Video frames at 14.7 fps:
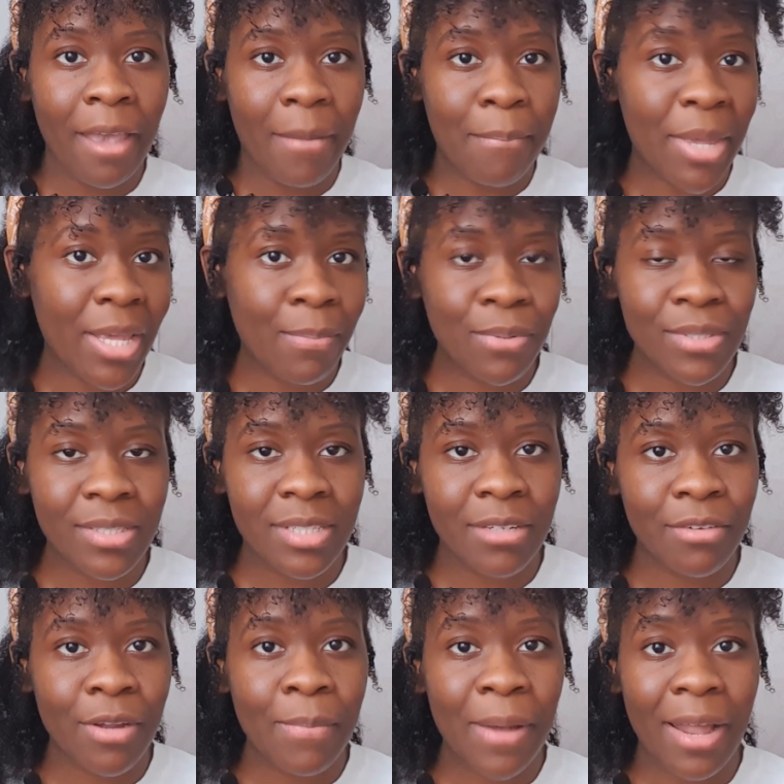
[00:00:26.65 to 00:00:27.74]
maple
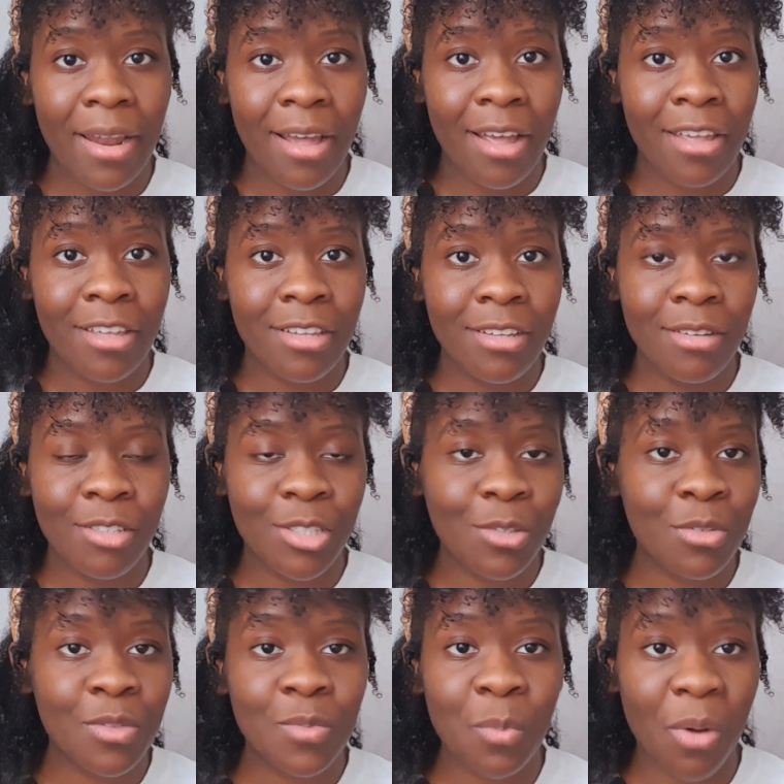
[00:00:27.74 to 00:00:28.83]
syrup, and I
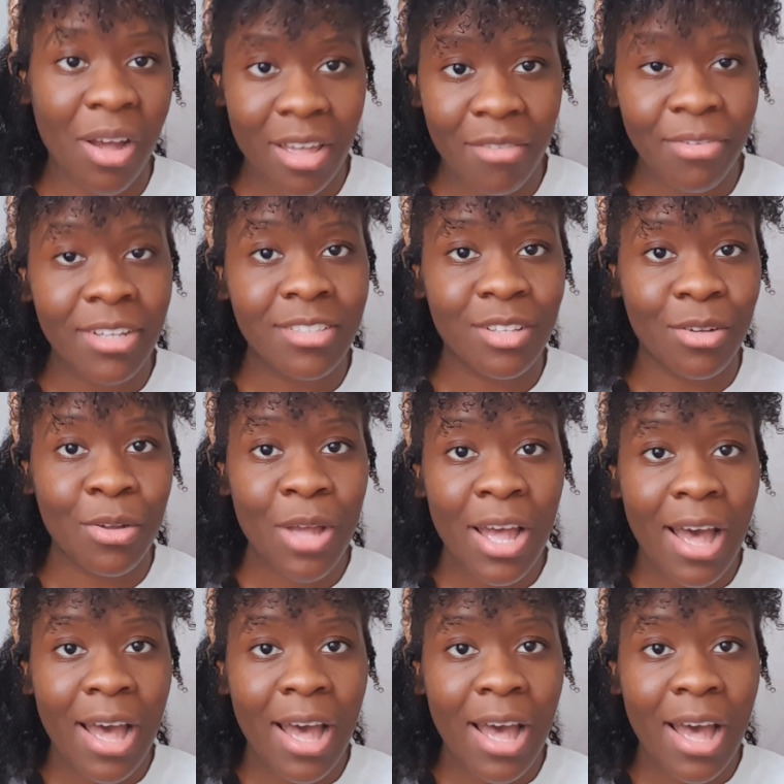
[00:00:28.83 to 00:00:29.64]
use whatever. So